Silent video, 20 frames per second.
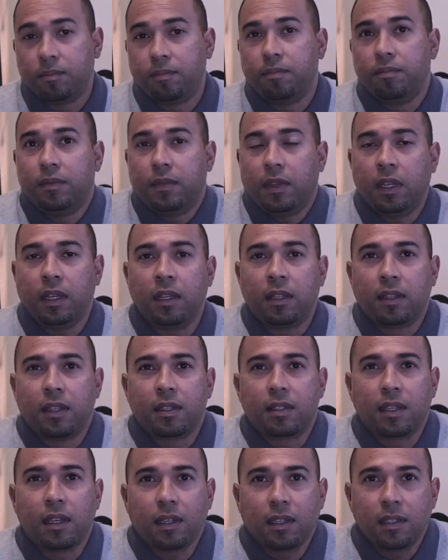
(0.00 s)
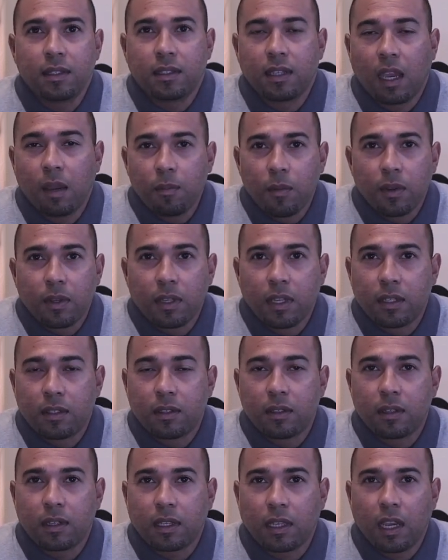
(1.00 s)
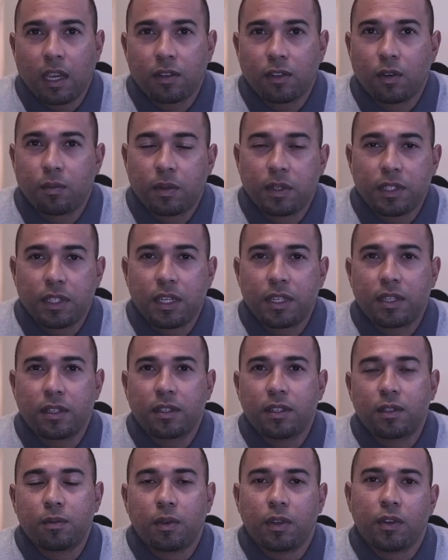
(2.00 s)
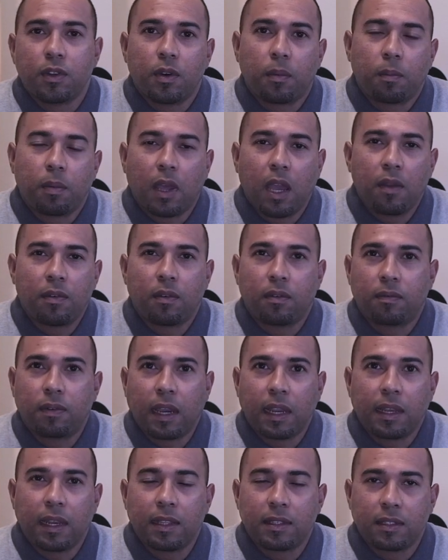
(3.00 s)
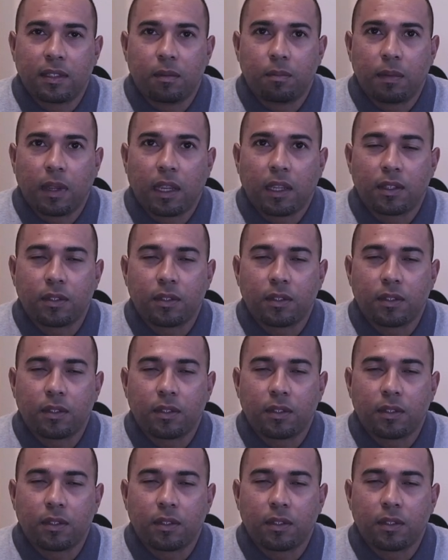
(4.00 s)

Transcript: The second time you need a cash flow projection is when you apply for finance at a bank.